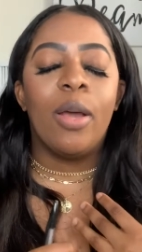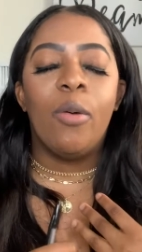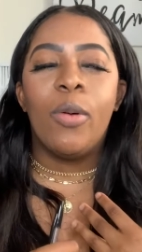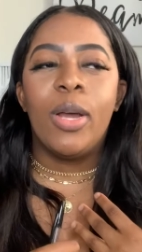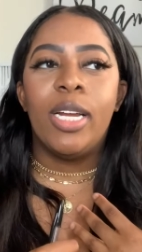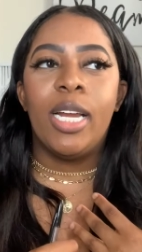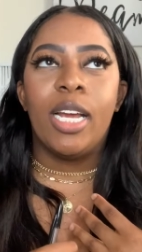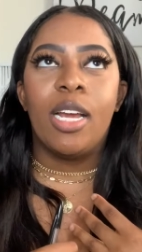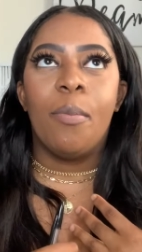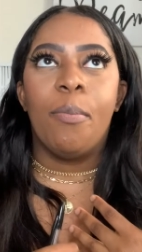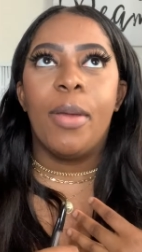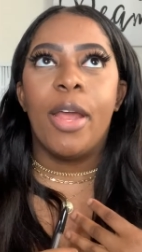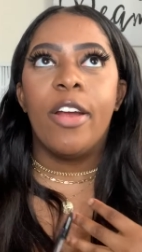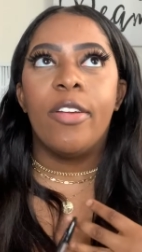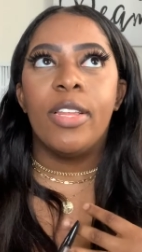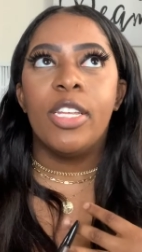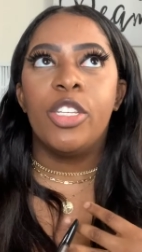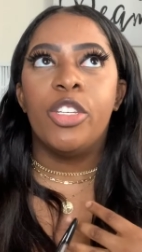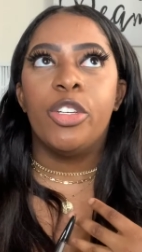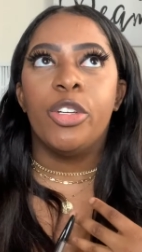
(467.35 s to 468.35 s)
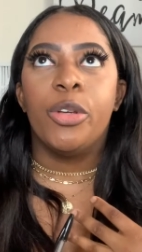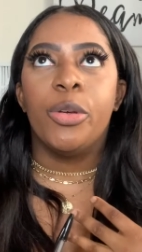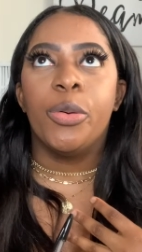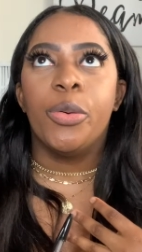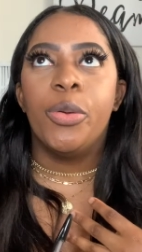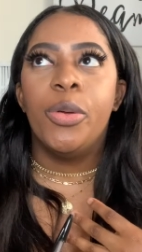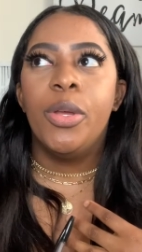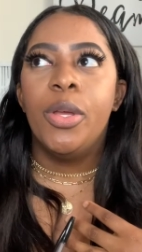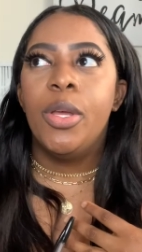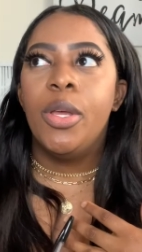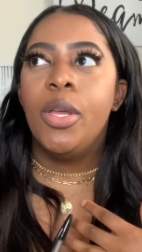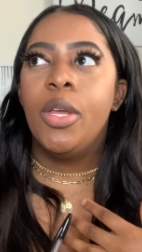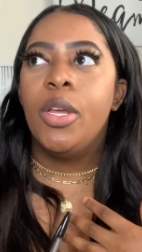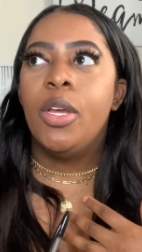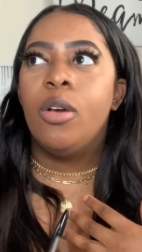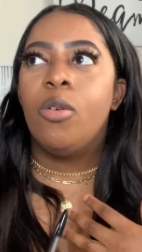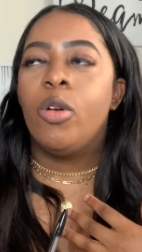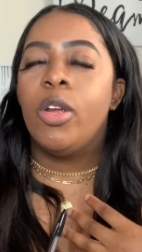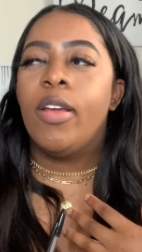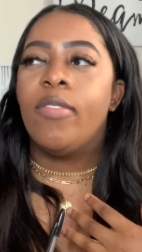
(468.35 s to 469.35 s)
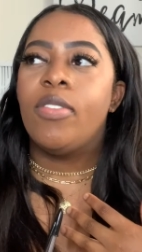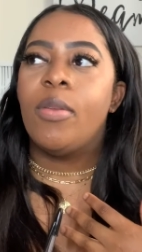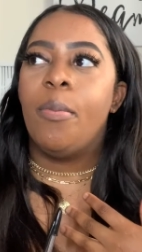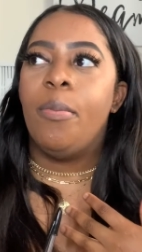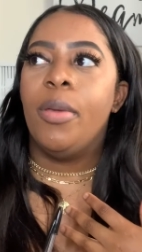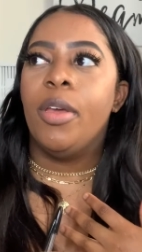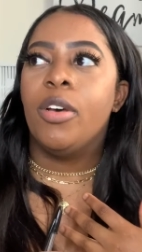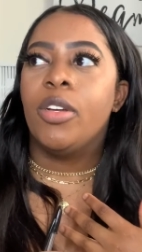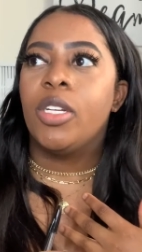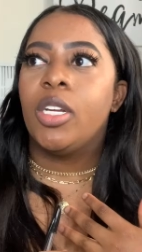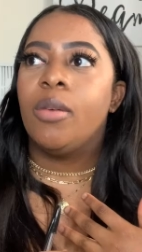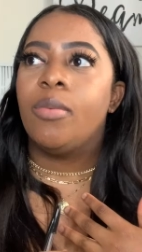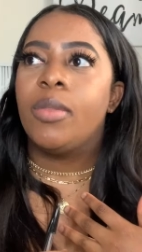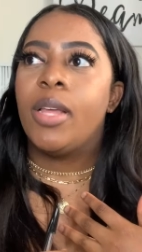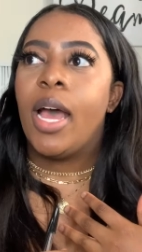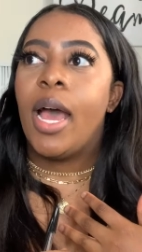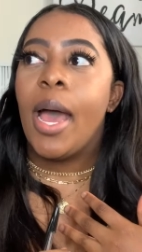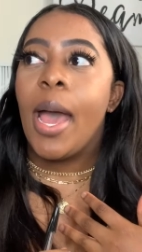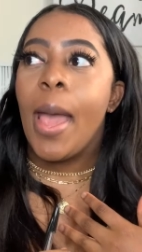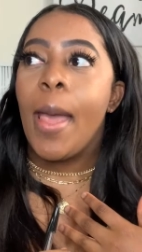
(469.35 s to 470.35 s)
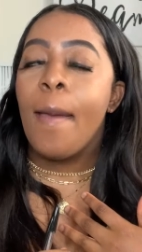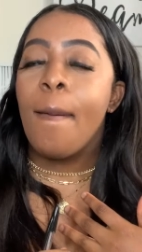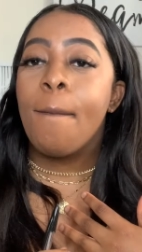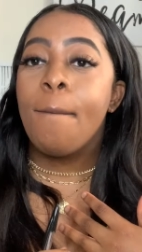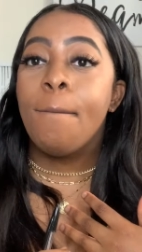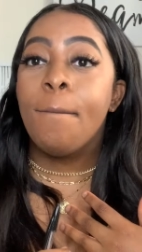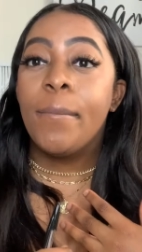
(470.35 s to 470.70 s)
what can I compare this to? we have to build up the hype.